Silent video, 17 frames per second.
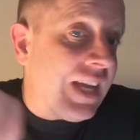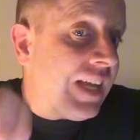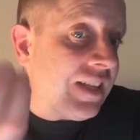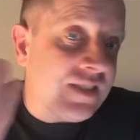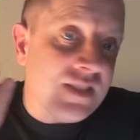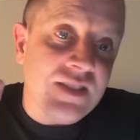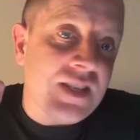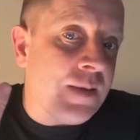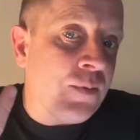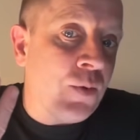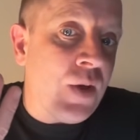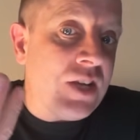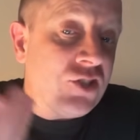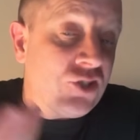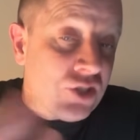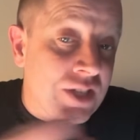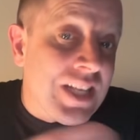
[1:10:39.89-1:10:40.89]
It's the same
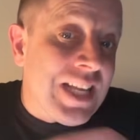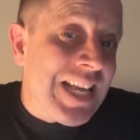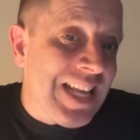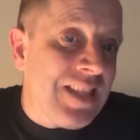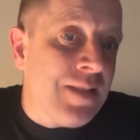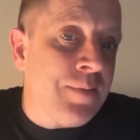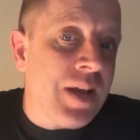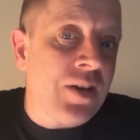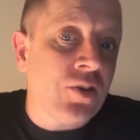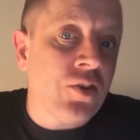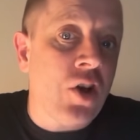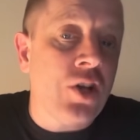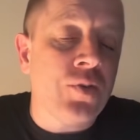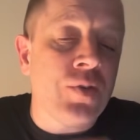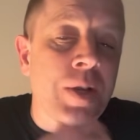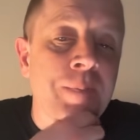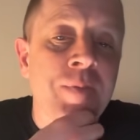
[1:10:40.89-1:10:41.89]
question, in the
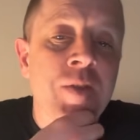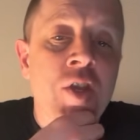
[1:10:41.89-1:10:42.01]
mitochondria.